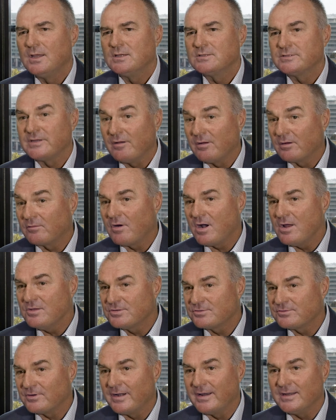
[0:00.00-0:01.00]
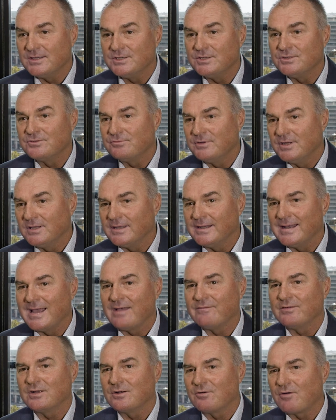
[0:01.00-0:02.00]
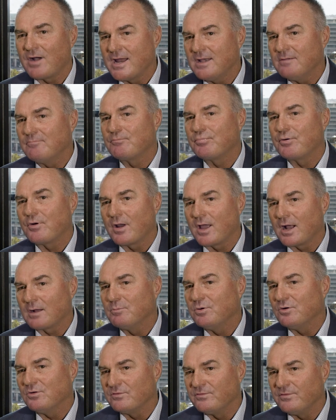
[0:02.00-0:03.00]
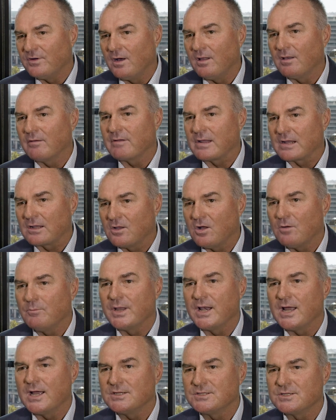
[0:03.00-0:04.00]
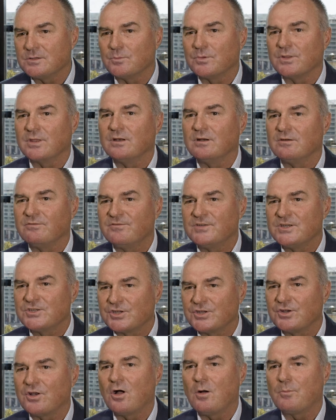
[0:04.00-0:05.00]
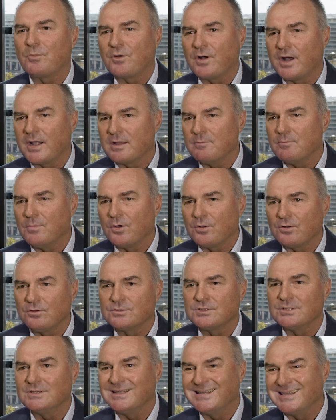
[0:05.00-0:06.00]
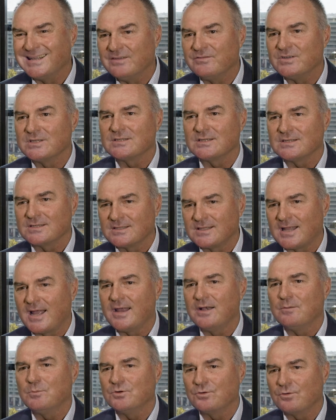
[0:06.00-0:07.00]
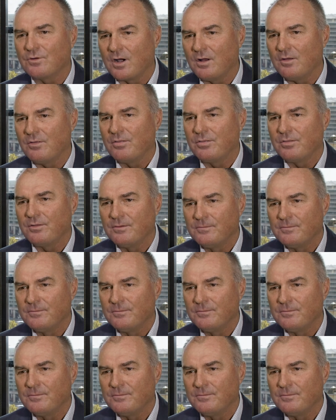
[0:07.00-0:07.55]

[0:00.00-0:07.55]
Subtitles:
So our growth strategy is really to have a great product portfolio in combination with an efficient operating model to deliver sustainable growth.